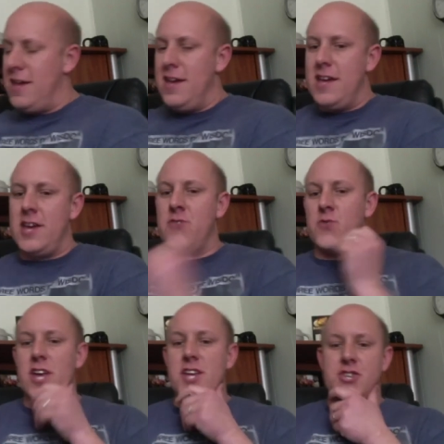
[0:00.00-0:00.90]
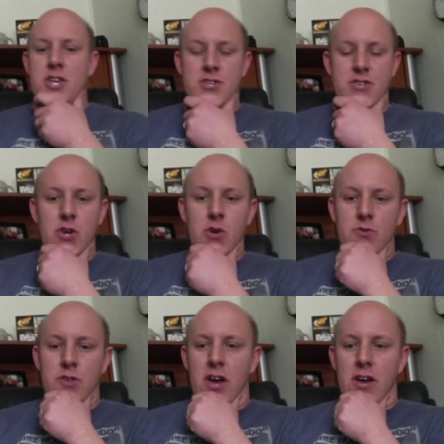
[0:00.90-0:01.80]
in relation to
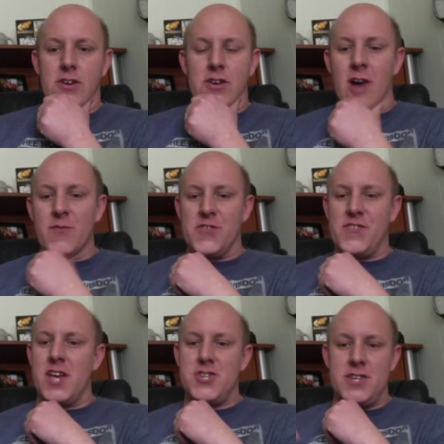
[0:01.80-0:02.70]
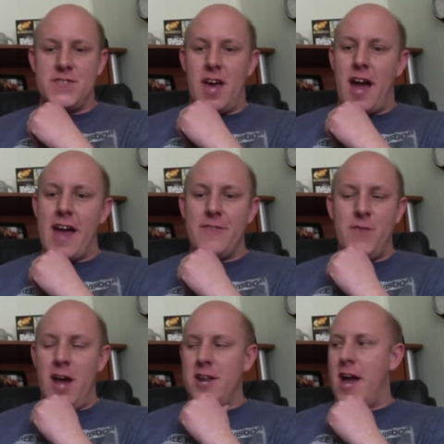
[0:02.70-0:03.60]
the conversations that I
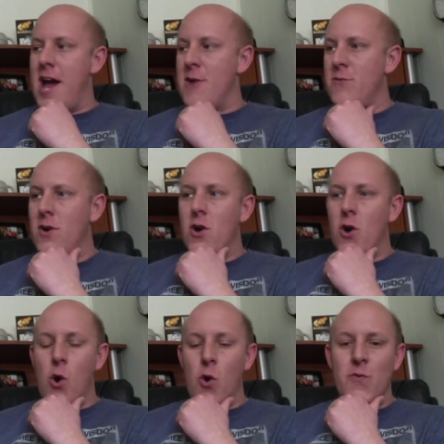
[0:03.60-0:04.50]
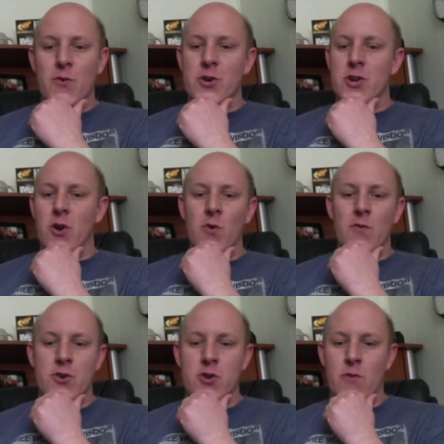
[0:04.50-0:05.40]
find I have over and
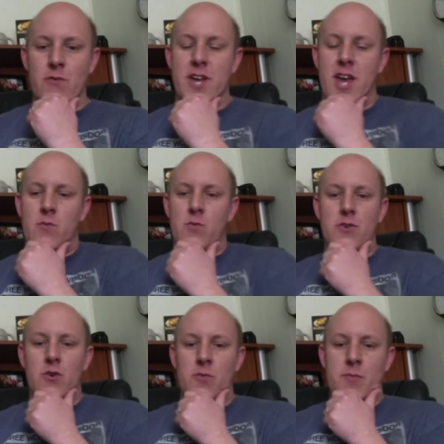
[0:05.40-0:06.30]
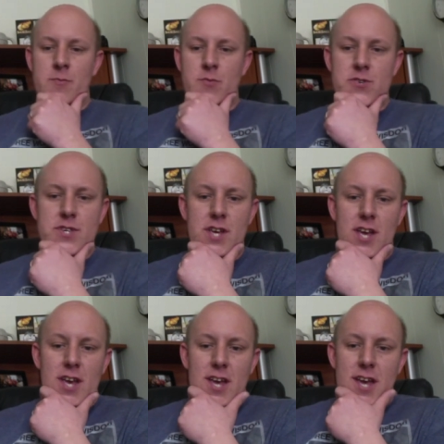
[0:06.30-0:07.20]
over and over again with cult members.
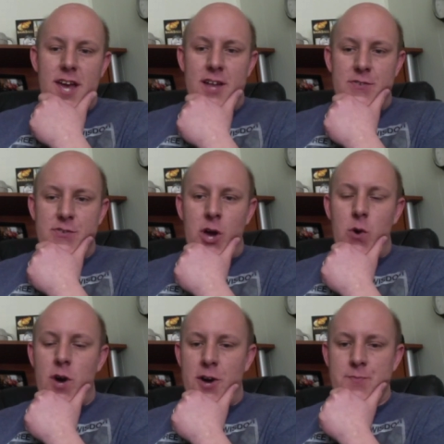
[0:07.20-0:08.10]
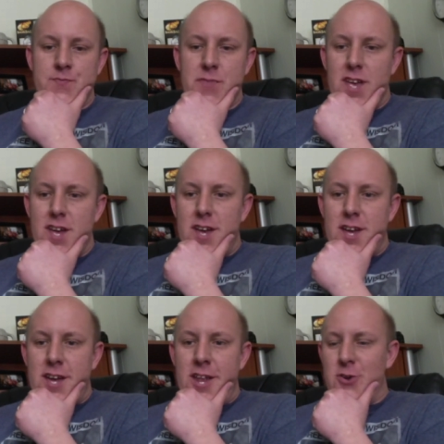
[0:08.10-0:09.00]
Yep. And so, um,
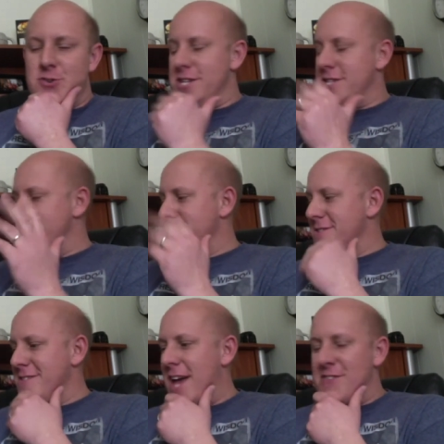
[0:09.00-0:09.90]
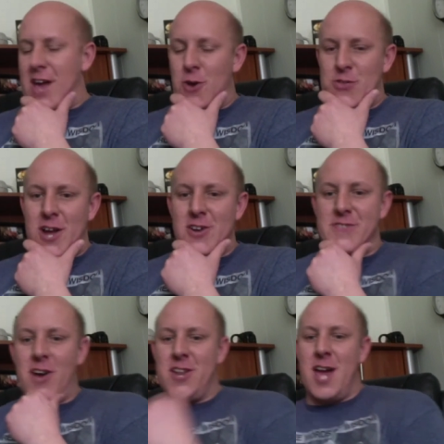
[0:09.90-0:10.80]
you know, just that's out there. It's
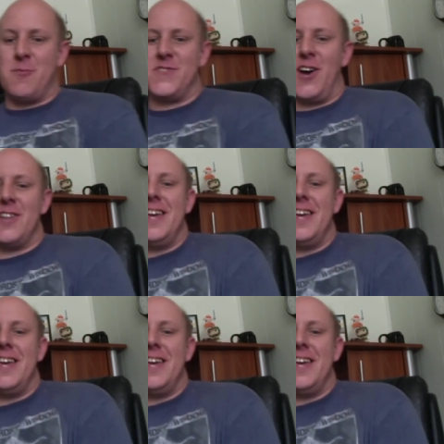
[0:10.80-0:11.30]
on Amazon.